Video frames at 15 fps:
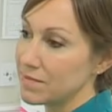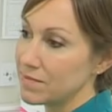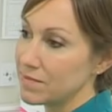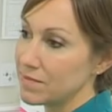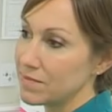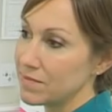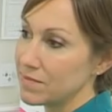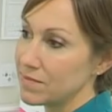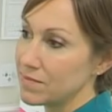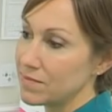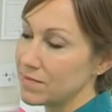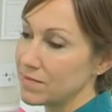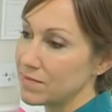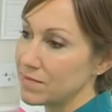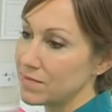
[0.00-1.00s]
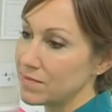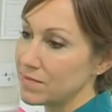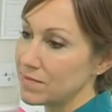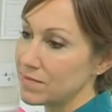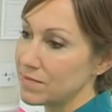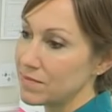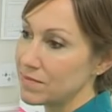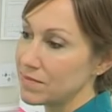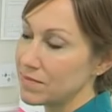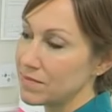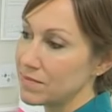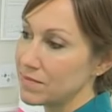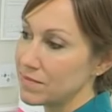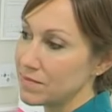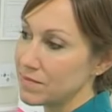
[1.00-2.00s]

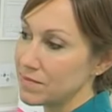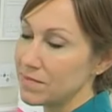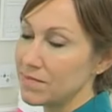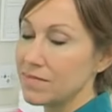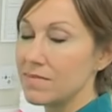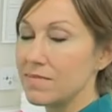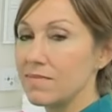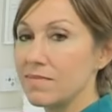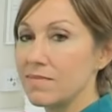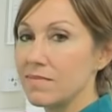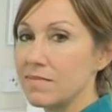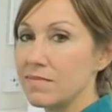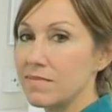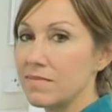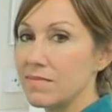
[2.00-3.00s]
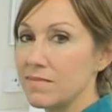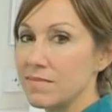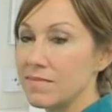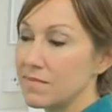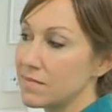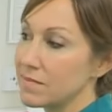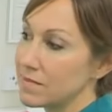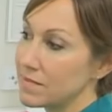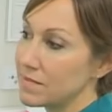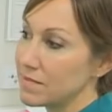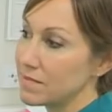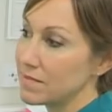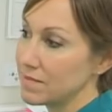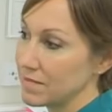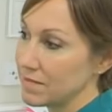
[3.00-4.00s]

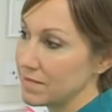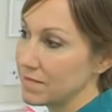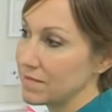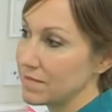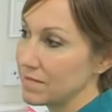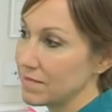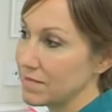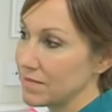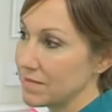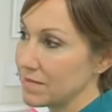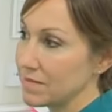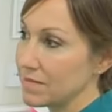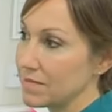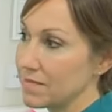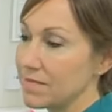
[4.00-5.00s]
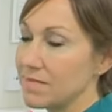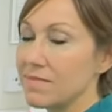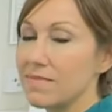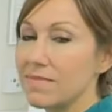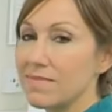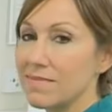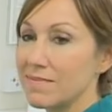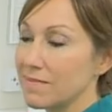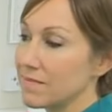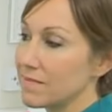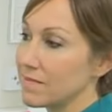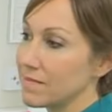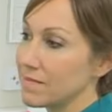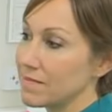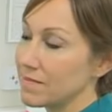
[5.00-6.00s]

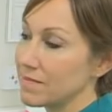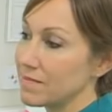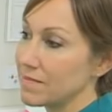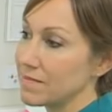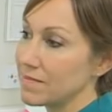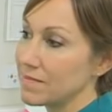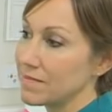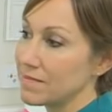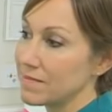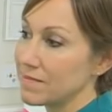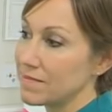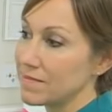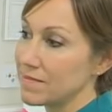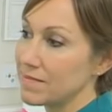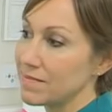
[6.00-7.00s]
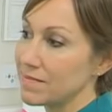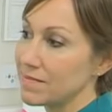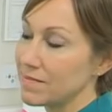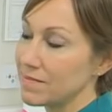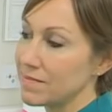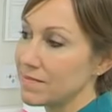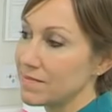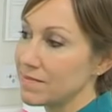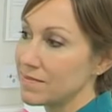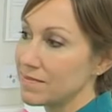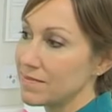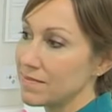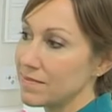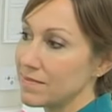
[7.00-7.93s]
This person isn't speaking.